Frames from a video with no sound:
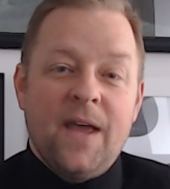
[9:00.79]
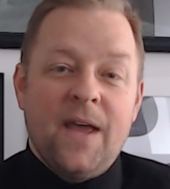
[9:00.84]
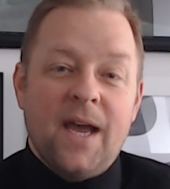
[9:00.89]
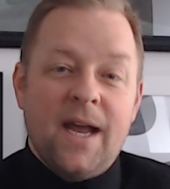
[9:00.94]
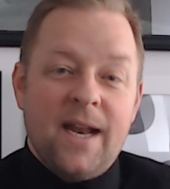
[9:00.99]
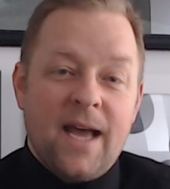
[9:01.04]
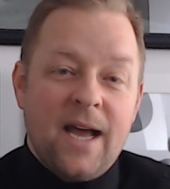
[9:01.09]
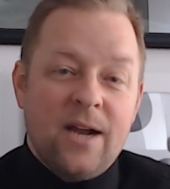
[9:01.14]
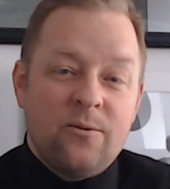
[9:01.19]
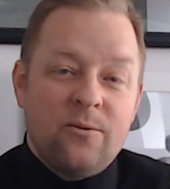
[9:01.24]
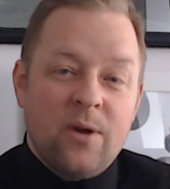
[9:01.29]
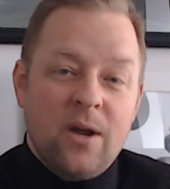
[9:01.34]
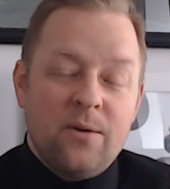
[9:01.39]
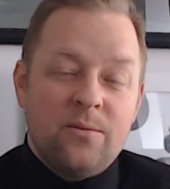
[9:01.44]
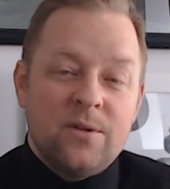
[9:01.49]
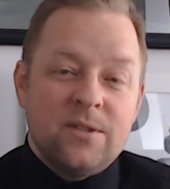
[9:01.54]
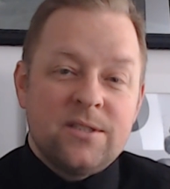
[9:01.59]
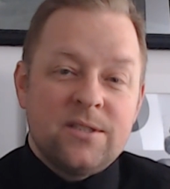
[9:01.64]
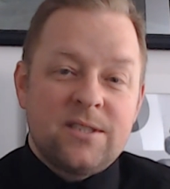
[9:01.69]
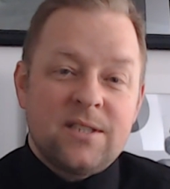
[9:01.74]
And Headway
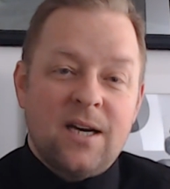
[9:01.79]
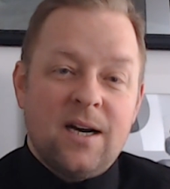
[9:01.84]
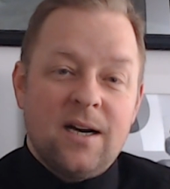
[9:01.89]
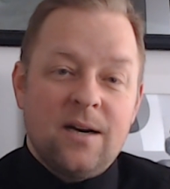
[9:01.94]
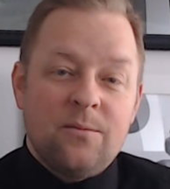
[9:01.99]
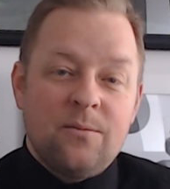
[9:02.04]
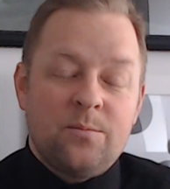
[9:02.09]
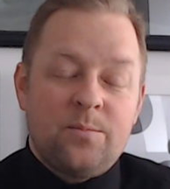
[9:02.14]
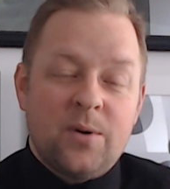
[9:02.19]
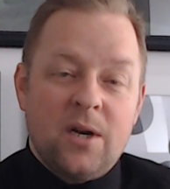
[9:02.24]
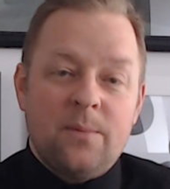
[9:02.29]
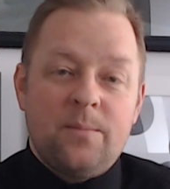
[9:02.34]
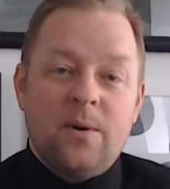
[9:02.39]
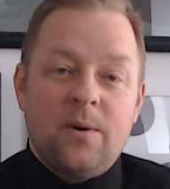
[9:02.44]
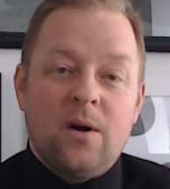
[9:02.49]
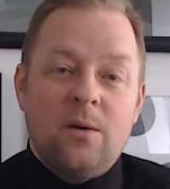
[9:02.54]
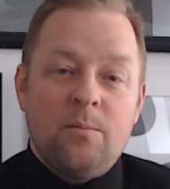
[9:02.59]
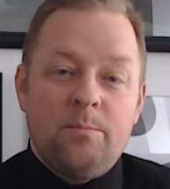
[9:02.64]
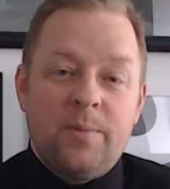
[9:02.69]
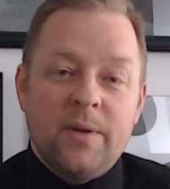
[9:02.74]
was put up
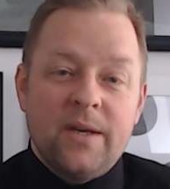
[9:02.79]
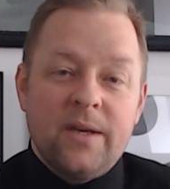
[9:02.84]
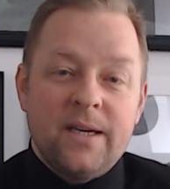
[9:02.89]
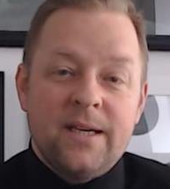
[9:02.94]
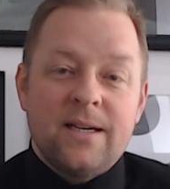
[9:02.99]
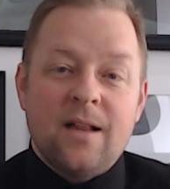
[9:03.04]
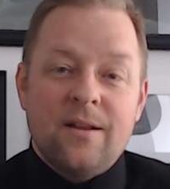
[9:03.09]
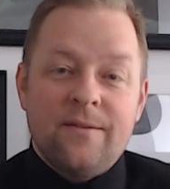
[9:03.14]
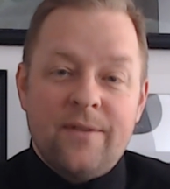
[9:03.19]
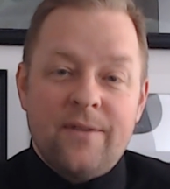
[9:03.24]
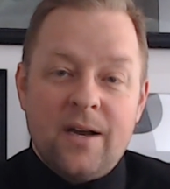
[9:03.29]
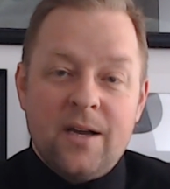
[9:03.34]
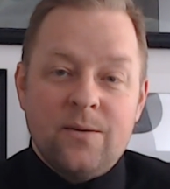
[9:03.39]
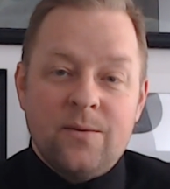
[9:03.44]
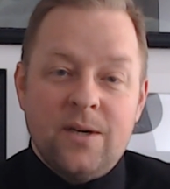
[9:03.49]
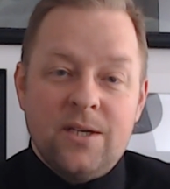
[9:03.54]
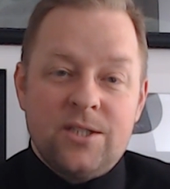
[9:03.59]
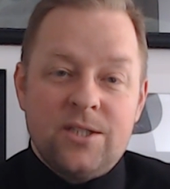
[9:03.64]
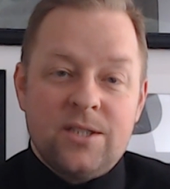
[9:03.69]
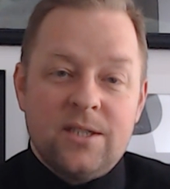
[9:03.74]
a $1 billion
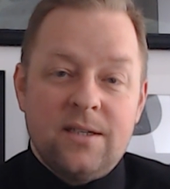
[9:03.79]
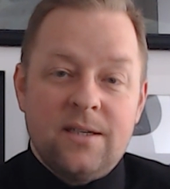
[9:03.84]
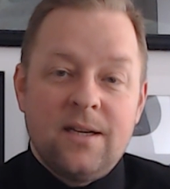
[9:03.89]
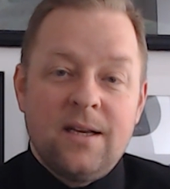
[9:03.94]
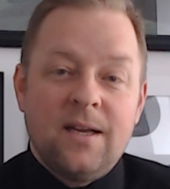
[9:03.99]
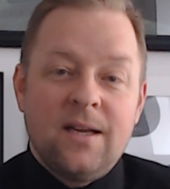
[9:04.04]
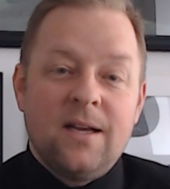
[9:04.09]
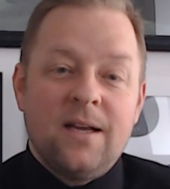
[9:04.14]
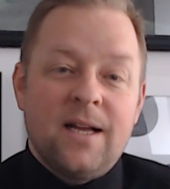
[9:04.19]
valuation.